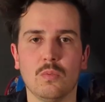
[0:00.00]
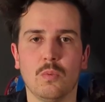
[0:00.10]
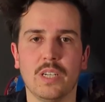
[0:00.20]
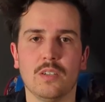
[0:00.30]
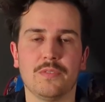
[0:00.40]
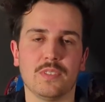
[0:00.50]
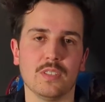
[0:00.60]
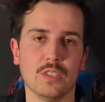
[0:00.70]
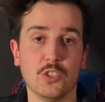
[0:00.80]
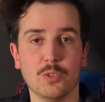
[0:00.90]
one of
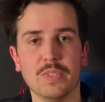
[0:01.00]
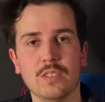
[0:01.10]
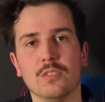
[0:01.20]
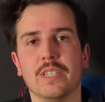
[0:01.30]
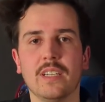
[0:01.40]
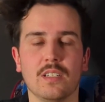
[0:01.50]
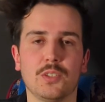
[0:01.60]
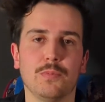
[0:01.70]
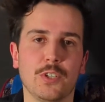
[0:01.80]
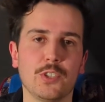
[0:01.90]
the German or
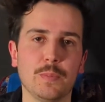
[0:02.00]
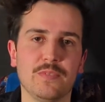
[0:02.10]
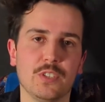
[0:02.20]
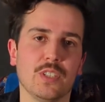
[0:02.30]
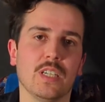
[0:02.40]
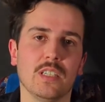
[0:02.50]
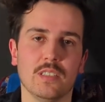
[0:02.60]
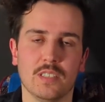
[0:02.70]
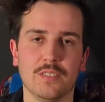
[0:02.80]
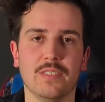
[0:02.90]
English workshops, which
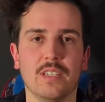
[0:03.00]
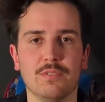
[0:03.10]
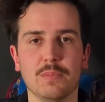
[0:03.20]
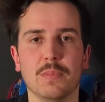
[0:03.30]
I give every